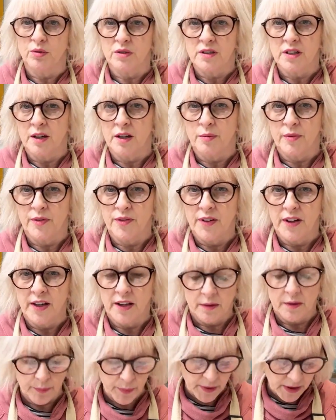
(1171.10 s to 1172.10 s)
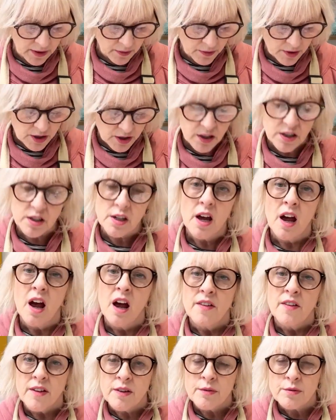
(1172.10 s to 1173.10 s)
type of thing. But it was just,
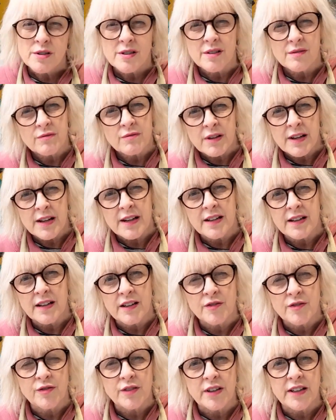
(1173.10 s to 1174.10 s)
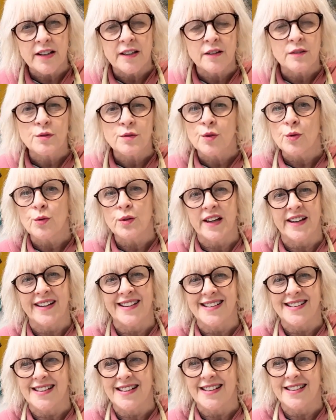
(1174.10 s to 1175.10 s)
there was some really lovely, and it was all
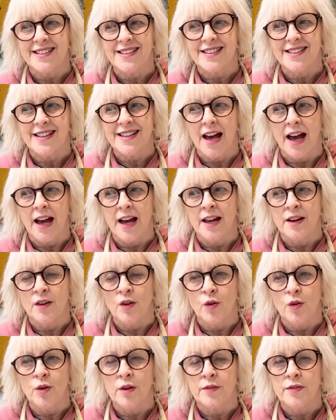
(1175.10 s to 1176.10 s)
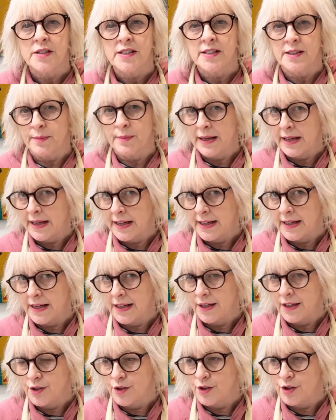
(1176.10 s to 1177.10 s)
ladies and all of a similar
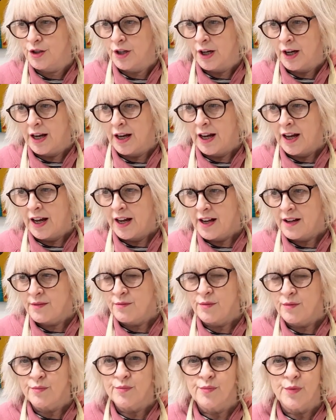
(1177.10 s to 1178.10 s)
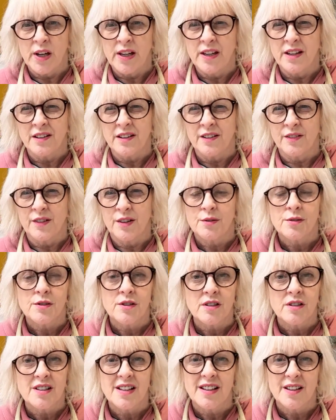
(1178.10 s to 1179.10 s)
age. And, you know, it was
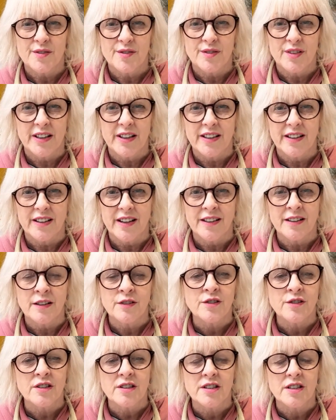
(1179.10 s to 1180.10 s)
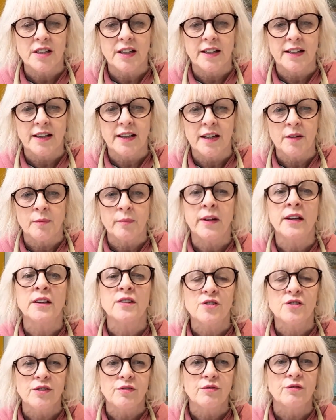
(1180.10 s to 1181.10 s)
just lovely. And it
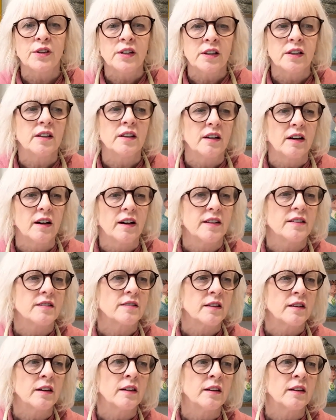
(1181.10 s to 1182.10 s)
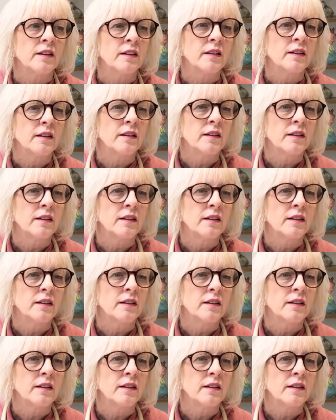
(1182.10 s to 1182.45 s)
makes you realise, like,